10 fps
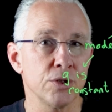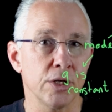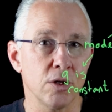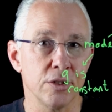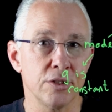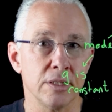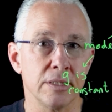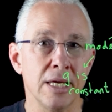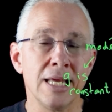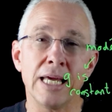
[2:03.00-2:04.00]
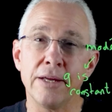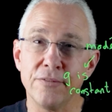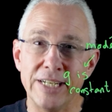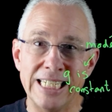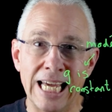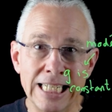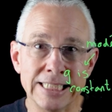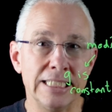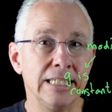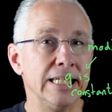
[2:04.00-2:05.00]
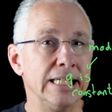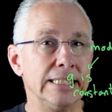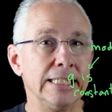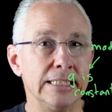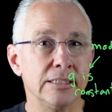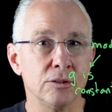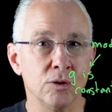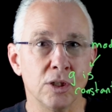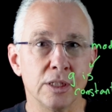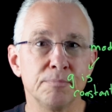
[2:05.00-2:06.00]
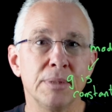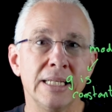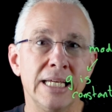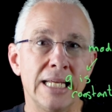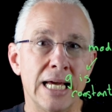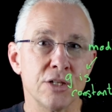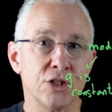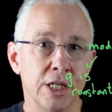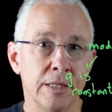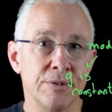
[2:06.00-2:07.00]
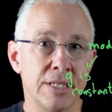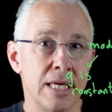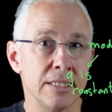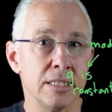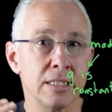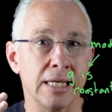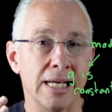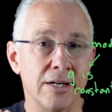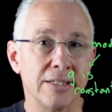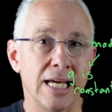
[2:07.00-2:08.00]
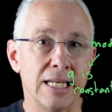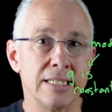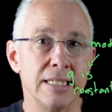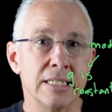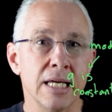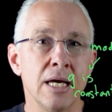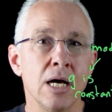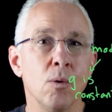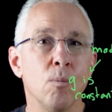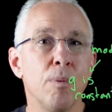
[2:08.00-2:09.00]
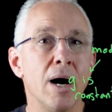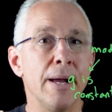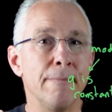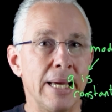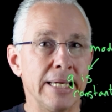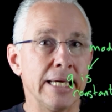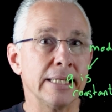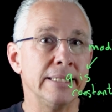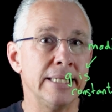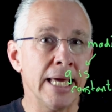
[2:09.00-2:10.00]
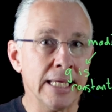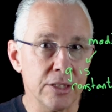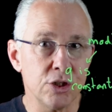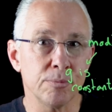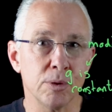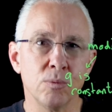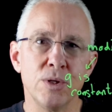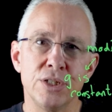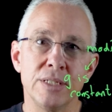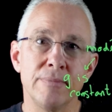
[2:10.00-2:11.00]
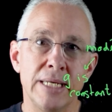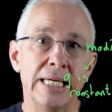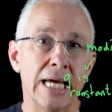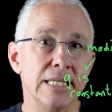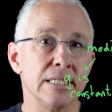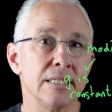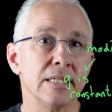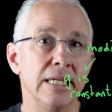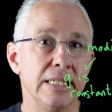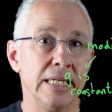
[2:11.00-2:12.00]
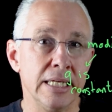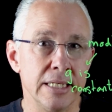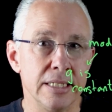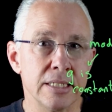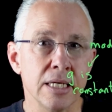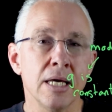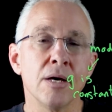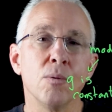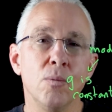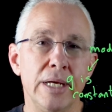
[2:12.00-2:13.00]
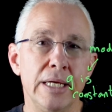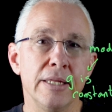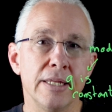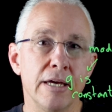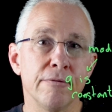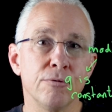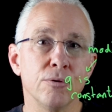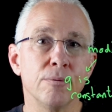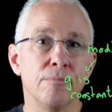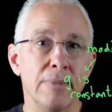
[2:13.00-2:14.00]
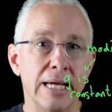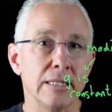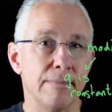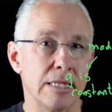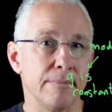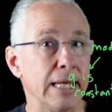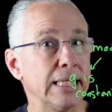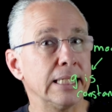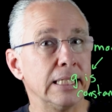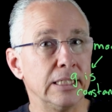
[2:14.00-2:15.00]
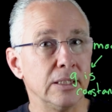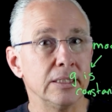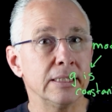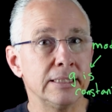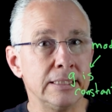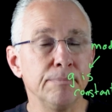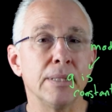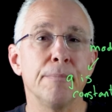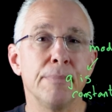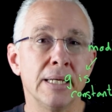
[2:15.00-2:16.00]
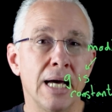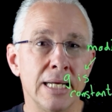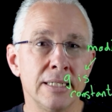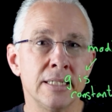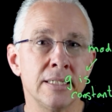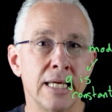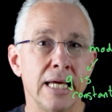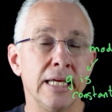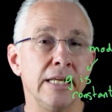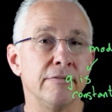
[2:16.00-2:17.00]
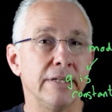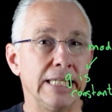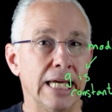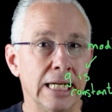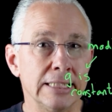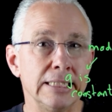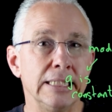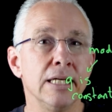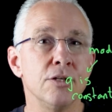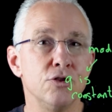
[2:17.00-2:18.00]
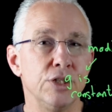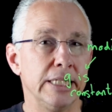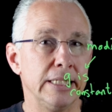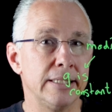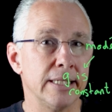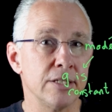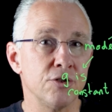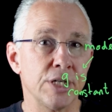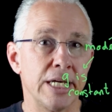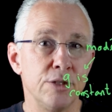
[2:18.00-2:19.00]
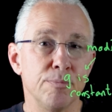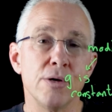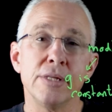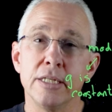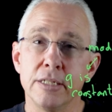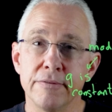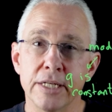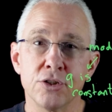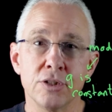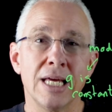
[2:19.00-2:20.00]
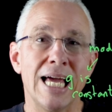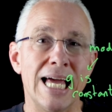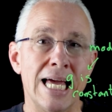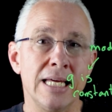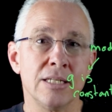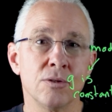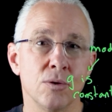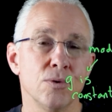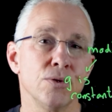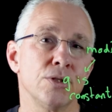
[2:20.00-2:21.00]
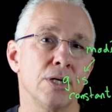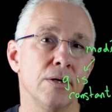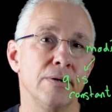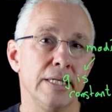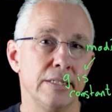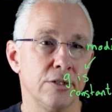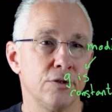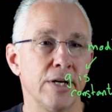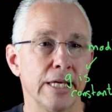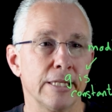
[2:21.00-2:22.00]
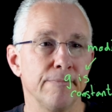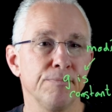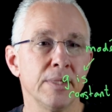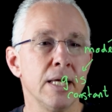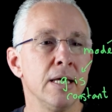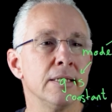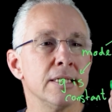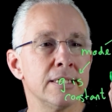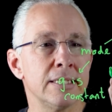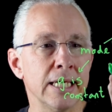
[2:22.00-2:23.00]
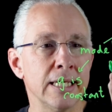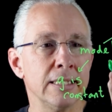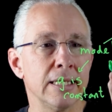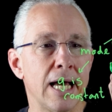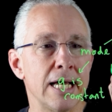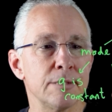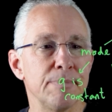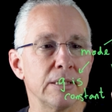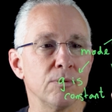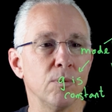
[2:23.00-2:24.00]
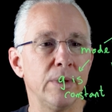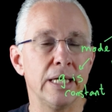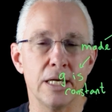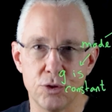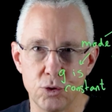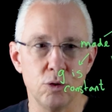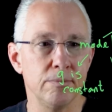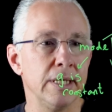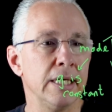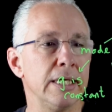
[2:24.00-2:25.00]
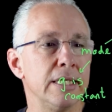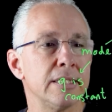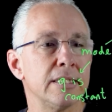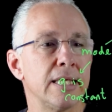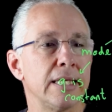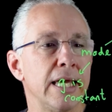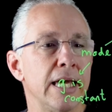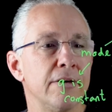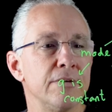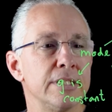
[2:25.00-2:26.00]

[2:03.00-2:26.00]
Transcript: also constant. In reality, it is not, but in our circumstances and our analyses, by making it negligible, which in many cases it is, we therefore make the mathematics a little simpler. But understand, in reality, g does change both in direction and also its strength. The second aspect we assume is, is that air